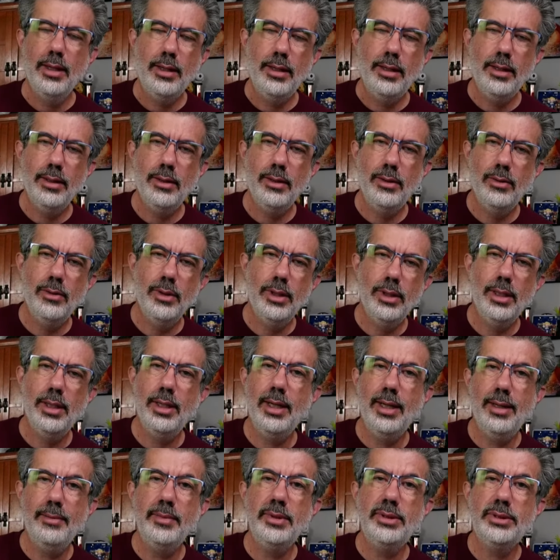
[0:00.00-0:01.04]
You know,
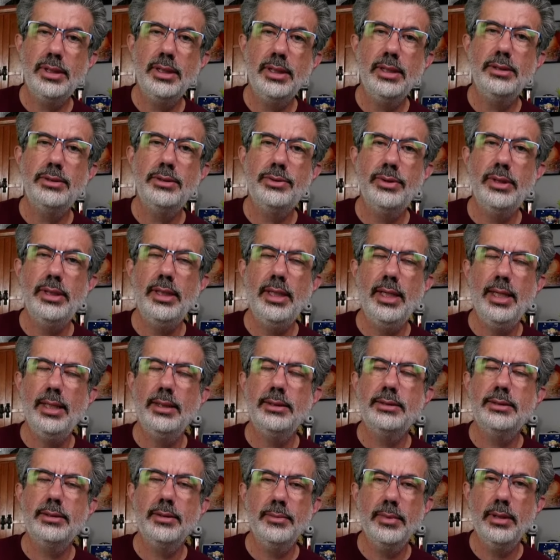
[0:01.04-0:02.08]
Amish country
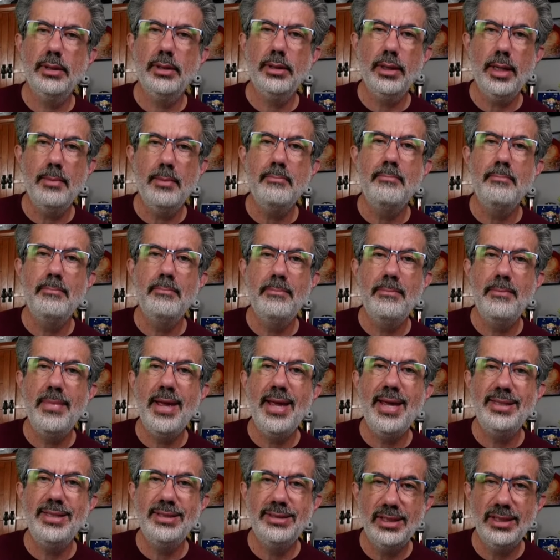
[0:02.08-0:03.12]
has some
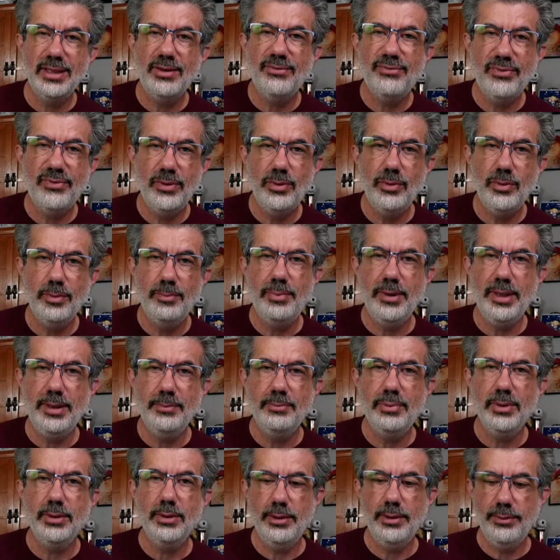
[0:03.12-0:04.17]
amazing food,
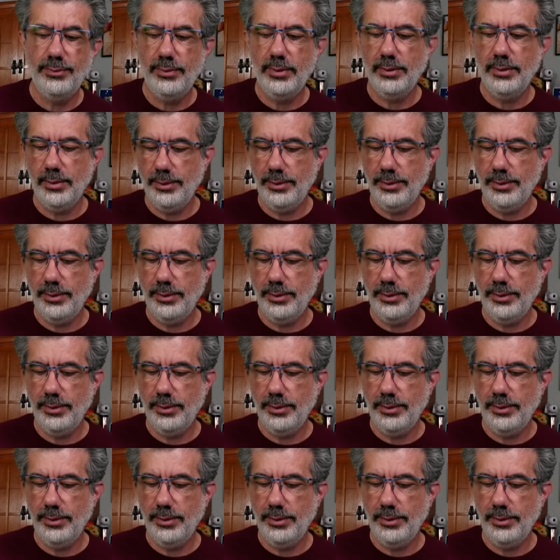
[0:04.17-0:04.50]
people. If you